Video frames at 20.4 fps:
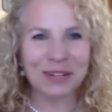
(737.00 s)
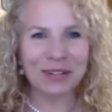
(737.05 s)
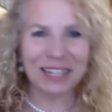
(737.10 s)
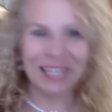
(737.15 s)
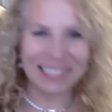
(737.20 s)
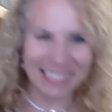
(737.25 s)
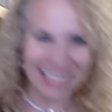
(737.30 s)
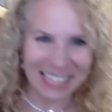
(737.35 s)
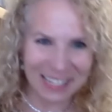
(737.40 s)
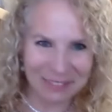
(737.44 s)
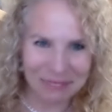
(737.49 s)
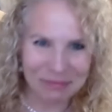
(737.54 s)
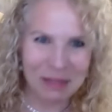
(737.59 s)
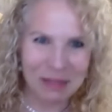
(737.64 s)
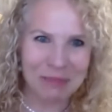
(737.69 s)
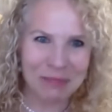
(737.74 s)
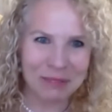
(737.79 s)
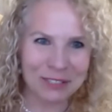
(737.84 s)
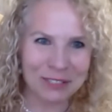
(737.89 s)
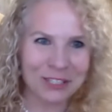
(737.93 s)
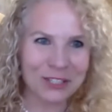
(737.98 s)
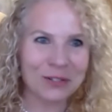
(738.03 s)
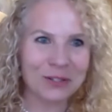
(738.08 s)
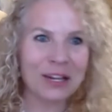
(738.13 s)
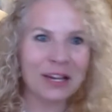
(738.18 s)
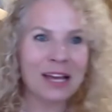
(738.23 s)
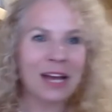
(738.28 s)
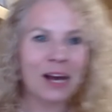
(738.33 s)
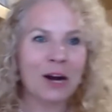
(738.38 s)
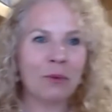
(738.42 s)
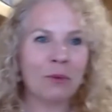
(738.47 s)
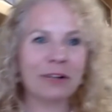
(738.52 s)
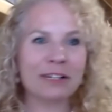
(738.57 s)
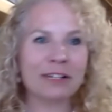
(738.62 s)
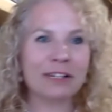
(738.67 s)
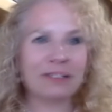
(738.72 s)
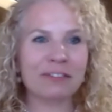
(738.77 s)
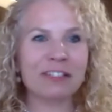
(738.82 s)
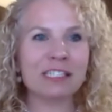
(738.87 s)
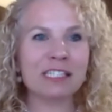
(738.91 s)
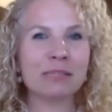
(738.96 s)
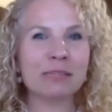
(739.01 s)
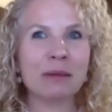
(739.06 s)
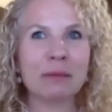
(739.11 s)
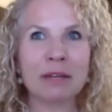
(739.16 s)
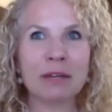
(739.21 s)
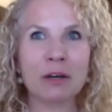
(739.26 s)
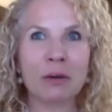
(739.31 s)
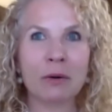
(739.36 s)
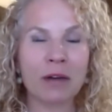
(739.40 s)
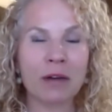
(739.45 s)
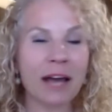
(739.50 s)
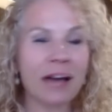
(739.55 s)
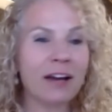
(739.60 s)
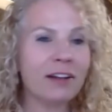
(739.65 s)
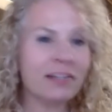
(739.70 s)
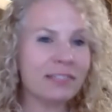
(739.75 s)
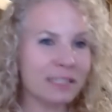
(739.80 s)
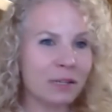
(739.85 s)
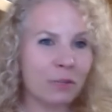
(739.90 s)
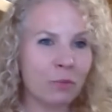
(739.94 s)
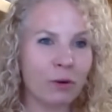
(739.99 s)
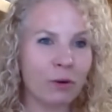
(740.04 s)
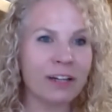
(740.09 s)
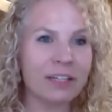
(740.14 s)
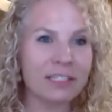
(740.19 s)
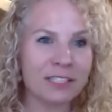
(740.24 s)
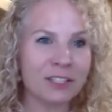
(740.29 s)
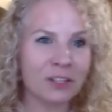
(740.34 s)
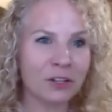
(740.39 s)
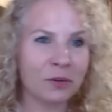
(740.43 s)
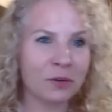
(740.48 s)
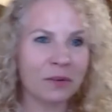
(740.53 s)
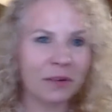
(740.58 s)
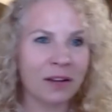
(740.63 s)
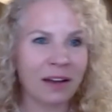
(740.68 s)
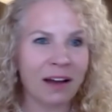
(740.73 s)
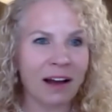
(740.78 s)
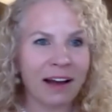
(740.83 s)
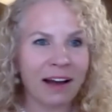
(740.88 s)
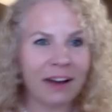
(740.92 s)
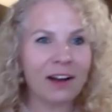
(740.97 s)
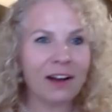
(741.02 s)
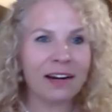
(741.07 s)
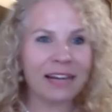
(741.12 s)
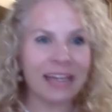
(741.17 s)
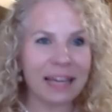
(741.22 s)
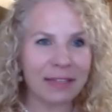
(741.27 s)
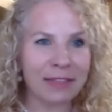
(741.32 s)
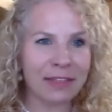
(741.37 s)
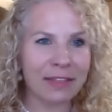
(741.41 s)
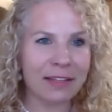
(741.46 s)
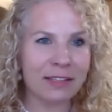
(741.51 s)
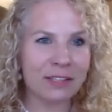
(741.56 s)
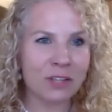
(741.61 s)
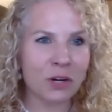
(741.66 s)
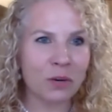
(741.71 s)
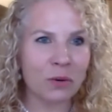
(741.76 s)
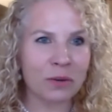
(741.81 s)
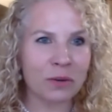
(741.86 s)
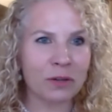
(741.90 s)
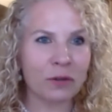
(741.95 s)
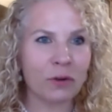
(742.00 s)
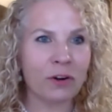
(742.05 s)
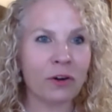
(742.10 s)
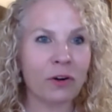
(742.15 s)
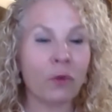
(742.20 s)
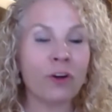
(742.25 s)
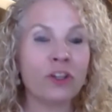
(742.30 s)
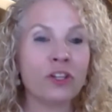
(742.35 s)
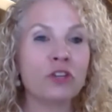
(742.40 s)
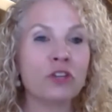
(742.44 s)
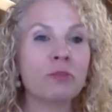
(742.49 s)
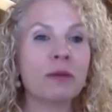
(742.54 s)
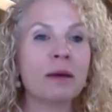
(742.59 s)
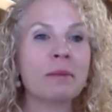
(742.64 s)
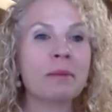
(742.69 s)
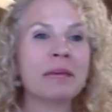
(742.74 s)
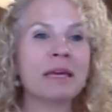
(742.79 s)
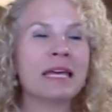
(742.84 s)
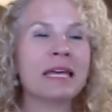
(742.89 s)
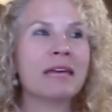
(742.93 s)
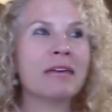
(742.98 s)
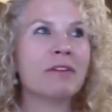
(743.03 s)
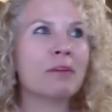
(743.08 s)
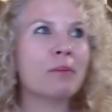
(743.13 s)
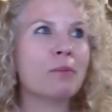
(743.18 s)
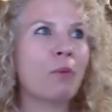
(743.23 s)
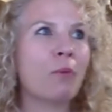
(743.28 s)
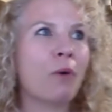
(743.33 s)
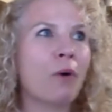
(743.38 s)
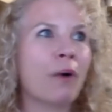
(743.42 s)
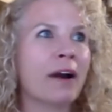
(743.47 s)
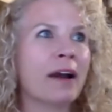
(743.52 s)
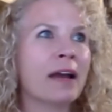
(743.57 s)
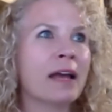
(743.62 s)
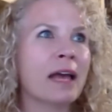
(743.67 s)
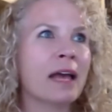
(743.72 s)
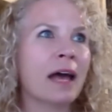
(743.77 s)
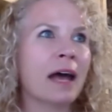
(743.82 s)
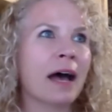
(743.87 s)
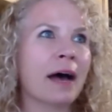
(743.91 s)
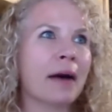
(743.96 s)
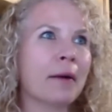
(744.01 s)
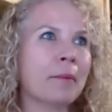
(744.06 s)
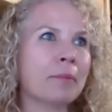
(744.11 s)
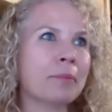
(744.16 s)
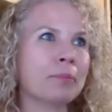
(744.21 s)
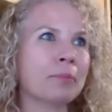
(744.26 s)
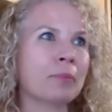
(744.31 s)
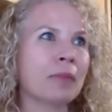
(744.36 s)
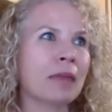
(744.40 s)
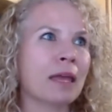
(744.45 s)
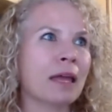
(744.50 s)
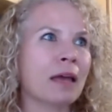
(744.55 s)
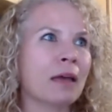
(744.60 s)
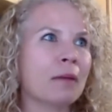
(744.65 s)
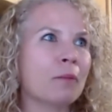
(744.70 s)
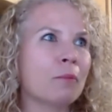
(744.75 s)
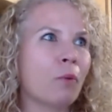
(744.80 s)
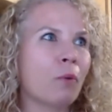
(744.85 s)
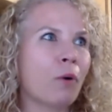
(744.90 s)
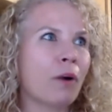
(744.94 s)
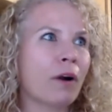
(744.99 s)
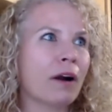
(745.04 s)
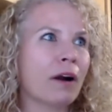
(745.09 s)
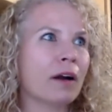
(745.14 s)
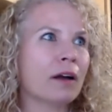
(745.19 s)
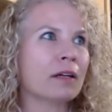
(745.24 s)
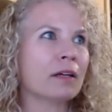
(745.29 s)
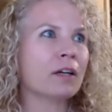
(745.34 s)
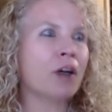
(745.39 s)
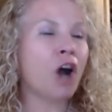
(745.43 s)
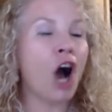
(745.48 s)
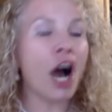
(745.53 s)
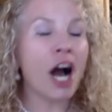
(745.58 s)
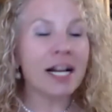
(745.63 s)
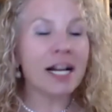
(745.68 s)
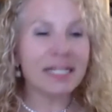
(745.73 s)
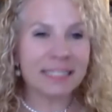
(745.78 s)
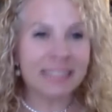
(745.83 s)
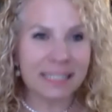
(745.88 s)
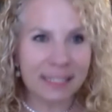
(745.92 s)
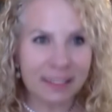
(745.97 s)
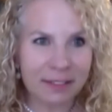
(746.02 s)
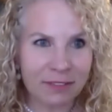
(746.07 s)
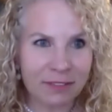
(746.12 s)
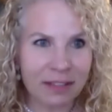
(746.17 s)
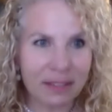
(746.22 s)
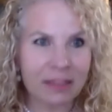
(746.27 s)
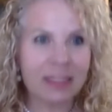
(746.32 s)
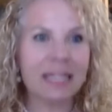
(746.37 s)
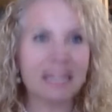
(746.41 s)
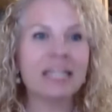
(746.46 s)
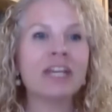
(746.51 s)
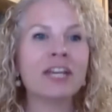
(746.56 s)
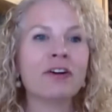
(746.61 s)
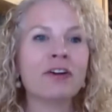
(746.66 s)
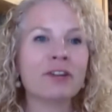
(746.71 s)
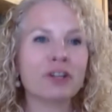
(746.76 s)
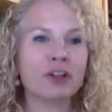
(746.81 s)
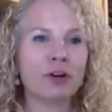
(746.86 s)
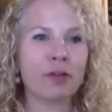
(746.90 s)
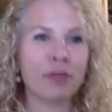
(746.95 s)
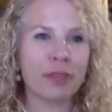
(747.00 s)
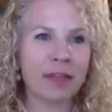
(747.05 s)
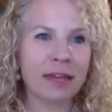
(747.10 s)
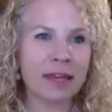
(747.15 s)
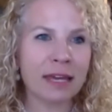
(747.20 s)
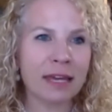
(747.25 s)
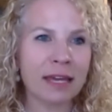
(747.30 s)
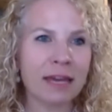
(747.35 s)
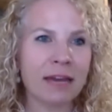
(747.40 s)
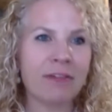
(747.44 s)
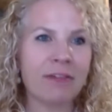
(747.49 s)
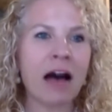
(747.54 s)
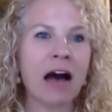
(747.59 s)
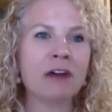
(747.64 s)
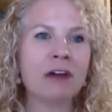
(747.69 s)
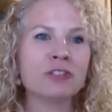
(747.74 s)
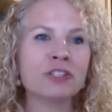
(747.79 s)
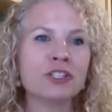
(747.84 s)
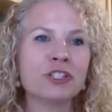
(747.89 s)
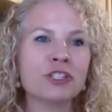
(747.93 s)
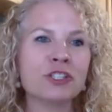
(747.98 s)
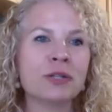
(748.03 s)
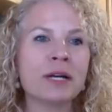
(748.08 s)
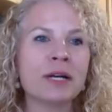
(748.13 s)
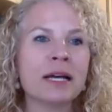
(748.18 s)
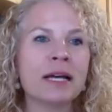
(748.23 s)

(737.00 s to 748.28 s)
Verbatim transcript: us love people do mm-hmm. whereas vince might be going i got some work to do i got to get things going or or you might be even more um, more cognitive and linear in your thinking of how to